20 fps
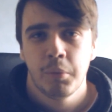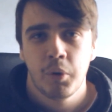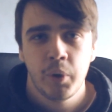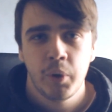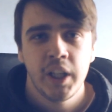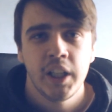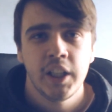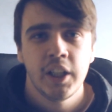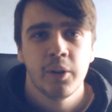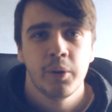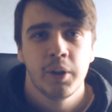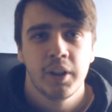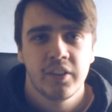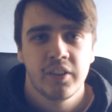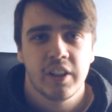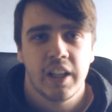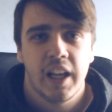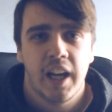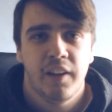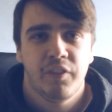Mourinho
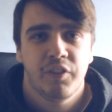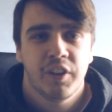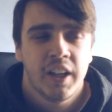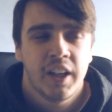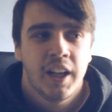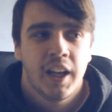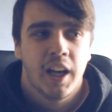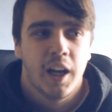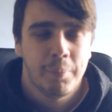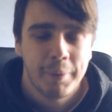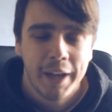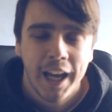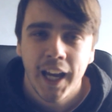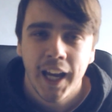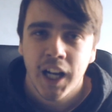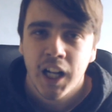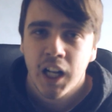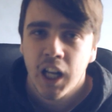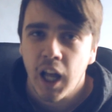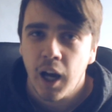has left a
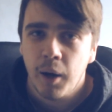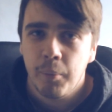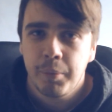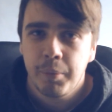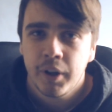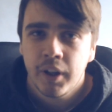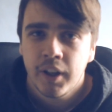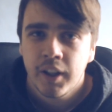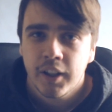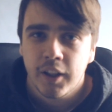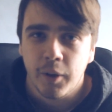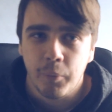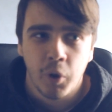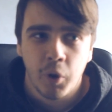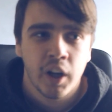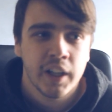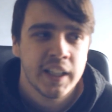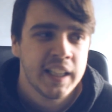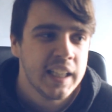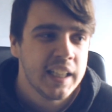better club than
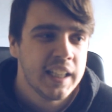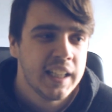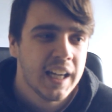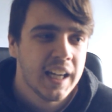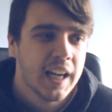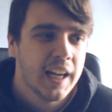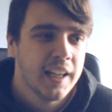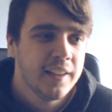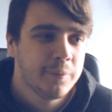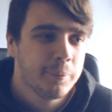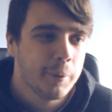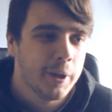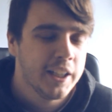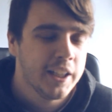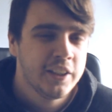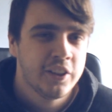what he had when